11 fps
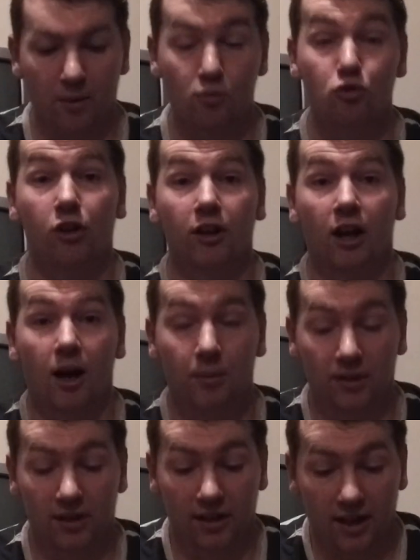One game I'm
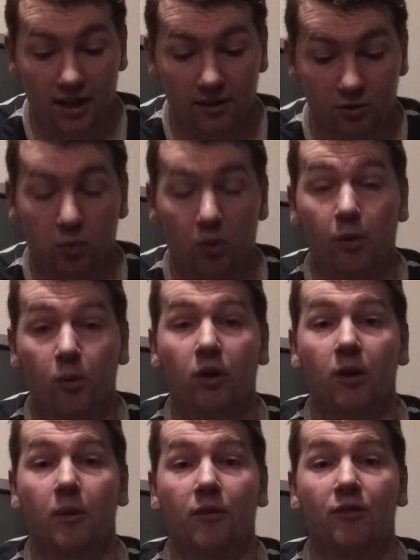really happy to get, it's
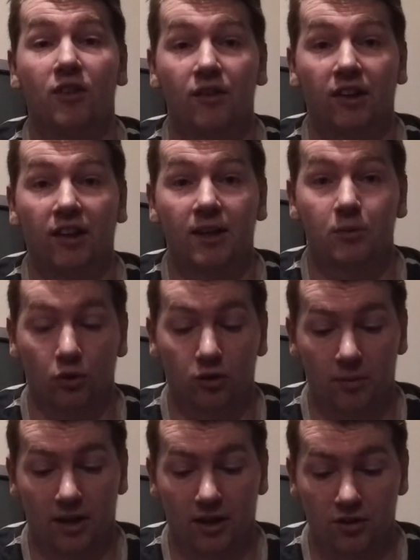probably one of my favourite
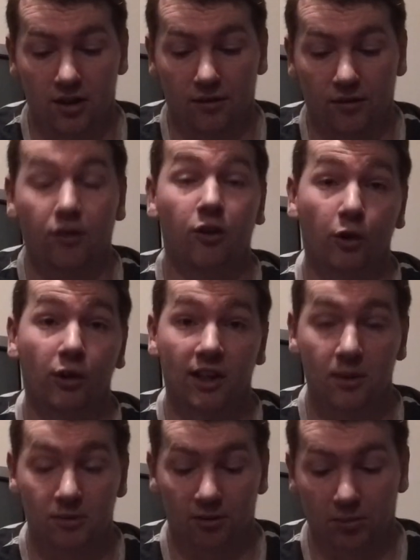games on the Mega Drive,
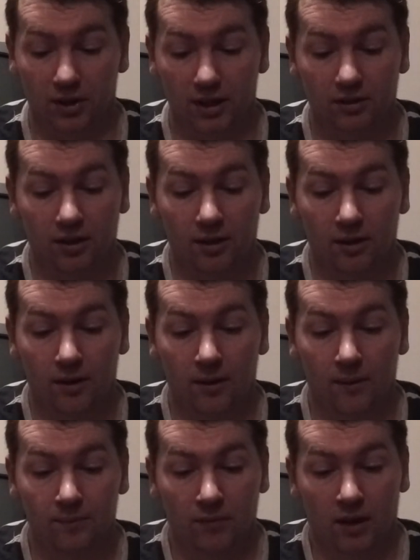well, the games I've played,
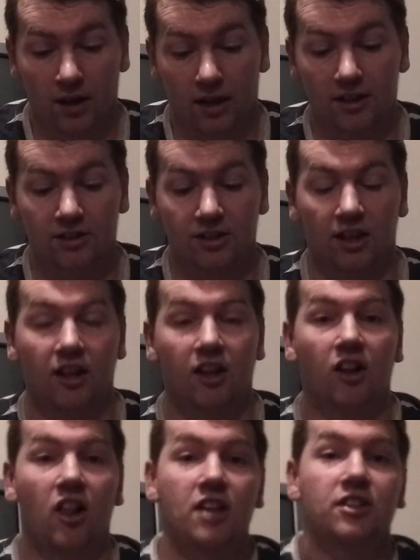and it's a